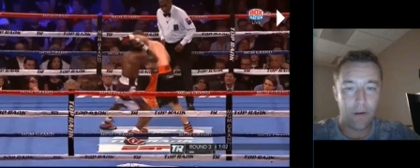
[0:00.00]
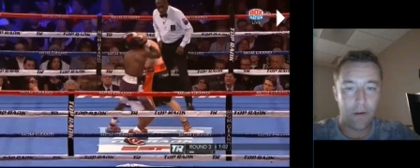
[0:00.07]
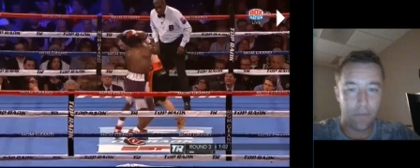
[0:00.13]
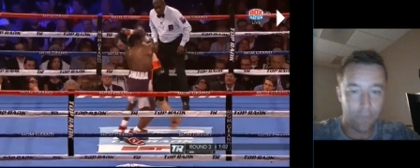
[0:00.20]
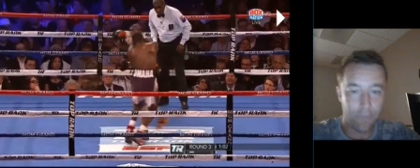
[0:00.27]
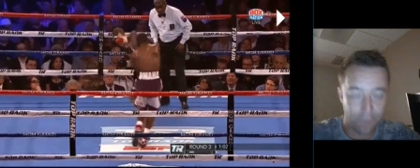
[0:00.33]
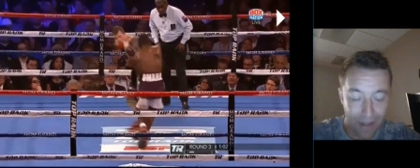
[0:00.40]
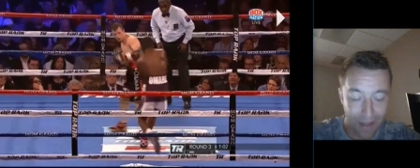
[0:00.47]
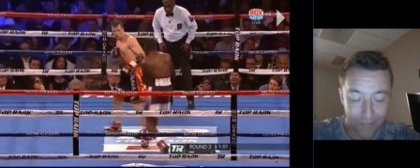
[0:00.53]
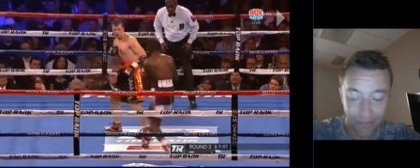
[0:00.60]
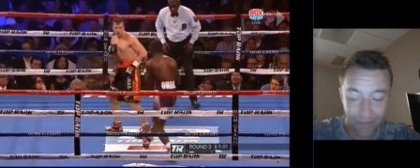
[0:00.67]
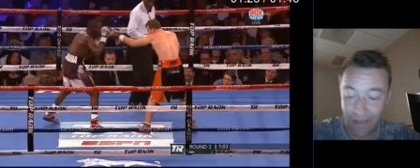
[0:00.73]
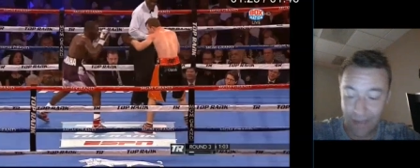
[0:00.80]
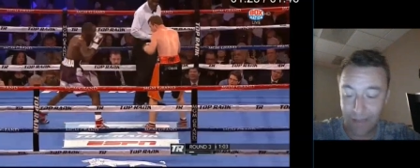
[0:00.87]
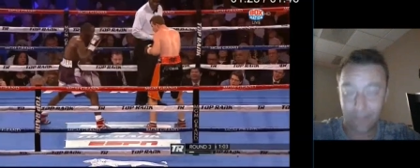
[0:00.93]

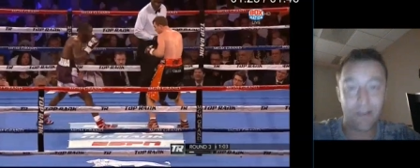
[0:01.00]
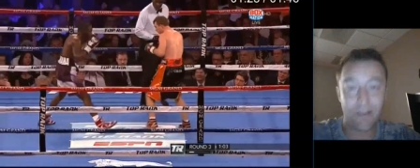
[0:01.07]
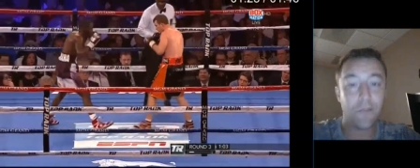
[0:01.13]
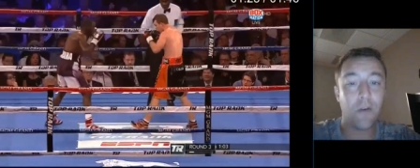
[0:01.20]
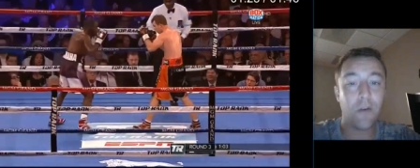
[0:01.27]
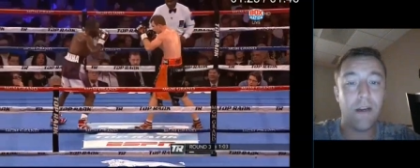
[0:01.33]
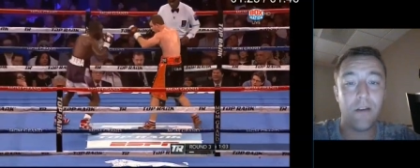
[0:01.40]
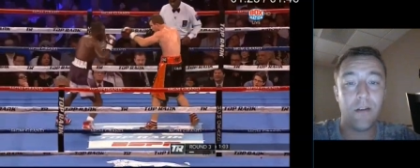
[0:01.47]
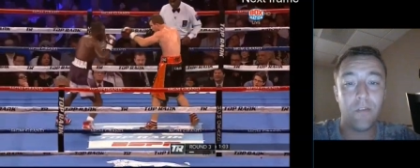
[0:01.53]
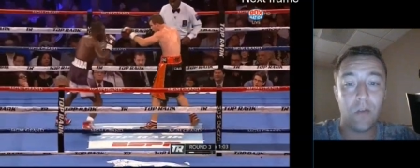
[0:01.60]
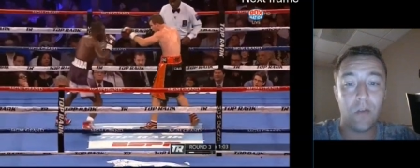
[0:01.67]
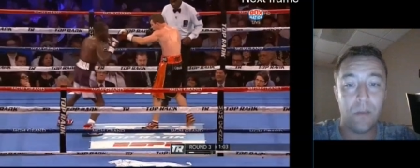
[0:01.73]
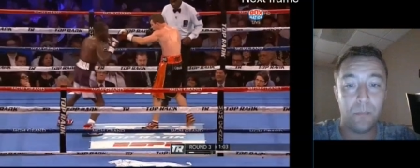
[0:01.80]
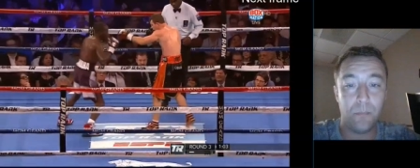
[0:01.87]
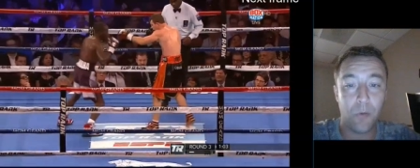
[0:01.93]
fascinating stuff right here. So
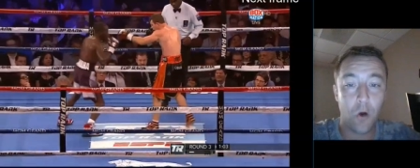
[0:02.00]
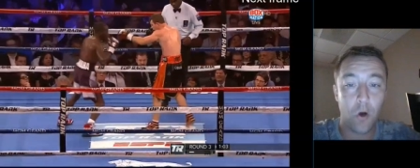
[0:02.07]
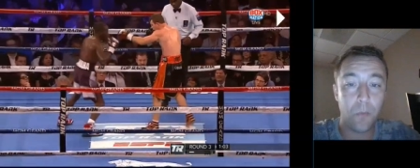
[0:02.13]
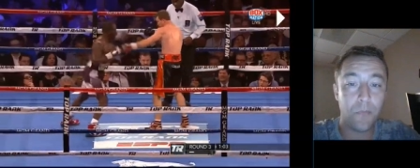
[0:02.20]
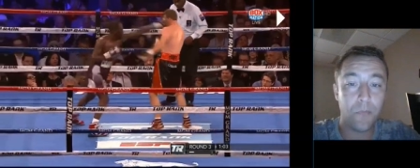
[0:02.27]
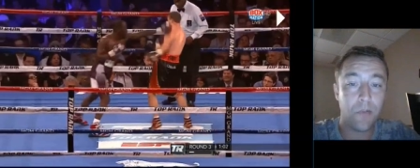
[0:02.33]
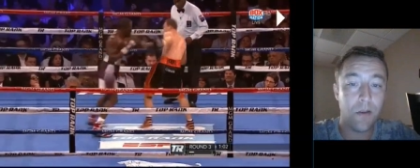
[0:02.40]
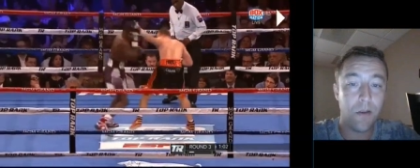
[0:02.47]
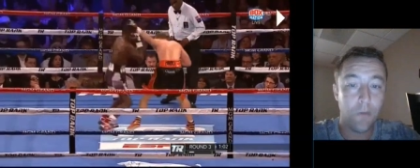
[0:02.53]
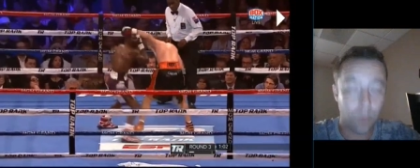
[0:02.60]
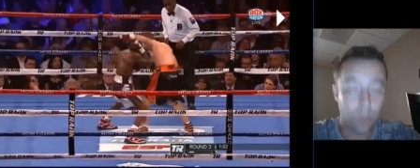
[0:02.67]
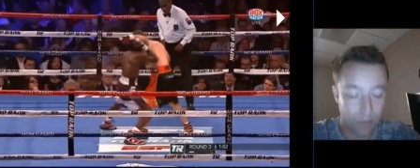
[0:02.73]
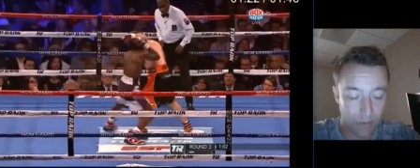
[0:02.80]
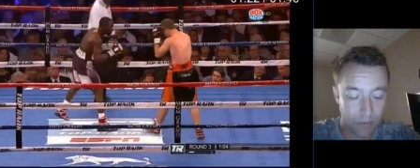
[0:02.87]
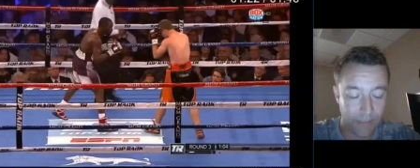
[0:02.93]
he probes
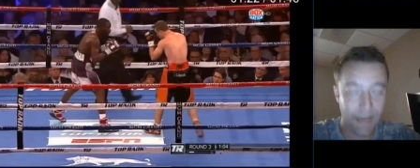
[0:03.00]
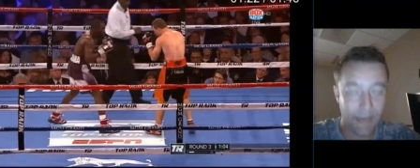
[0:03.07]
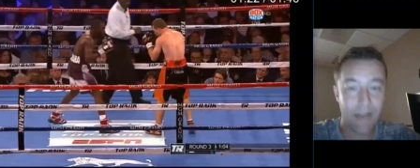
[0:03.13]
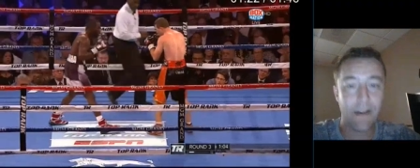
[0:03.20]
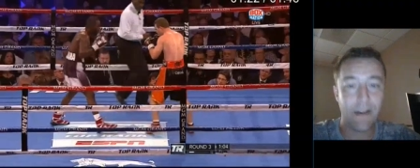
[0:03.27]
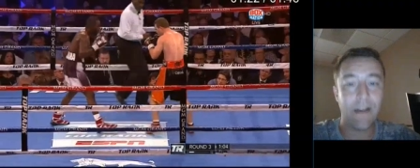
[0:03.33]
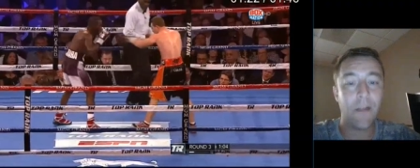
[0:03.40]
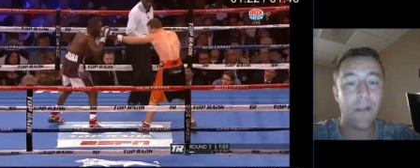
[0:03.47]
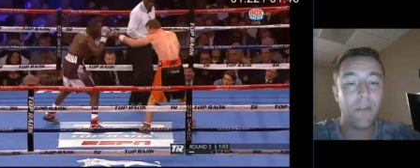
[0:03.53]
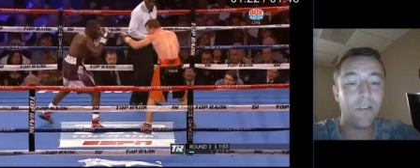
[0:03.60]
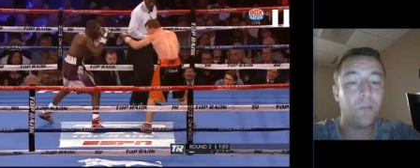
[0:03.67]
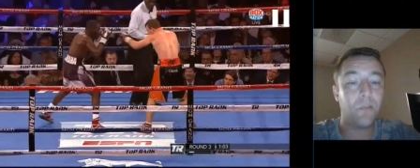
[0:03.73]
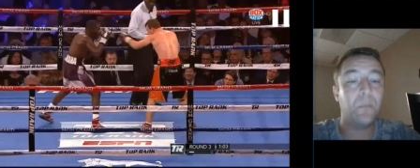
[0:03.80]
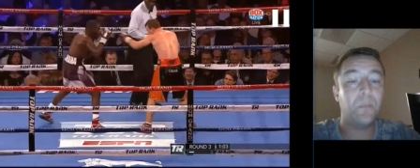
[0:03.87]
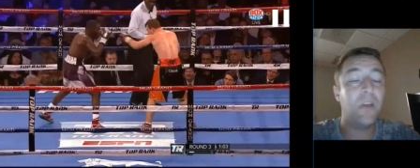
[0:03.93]
with the lead hand, and now this
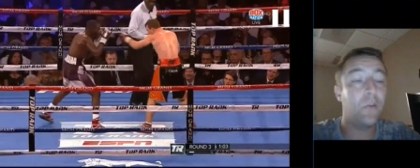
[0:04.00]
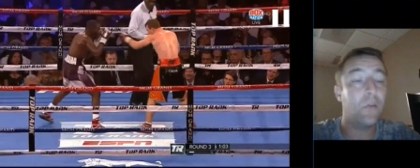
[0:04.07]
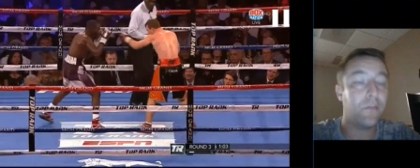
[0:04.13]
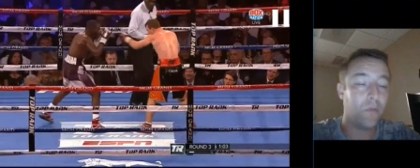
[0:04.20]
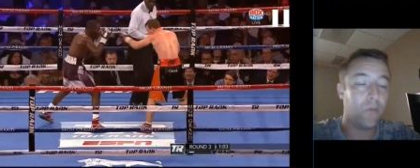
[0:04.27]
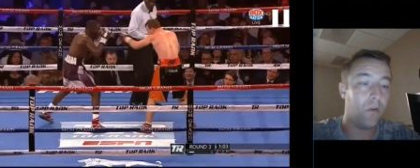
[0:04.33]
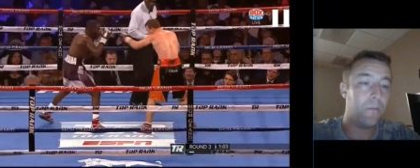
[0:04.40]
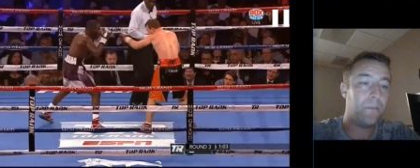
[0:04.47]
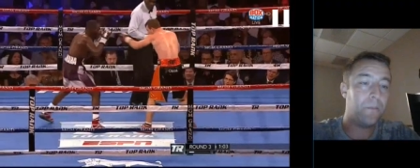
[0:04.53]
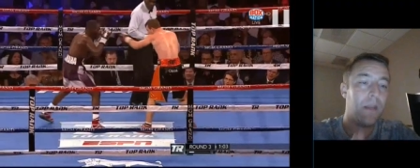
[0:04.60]
is beautiful.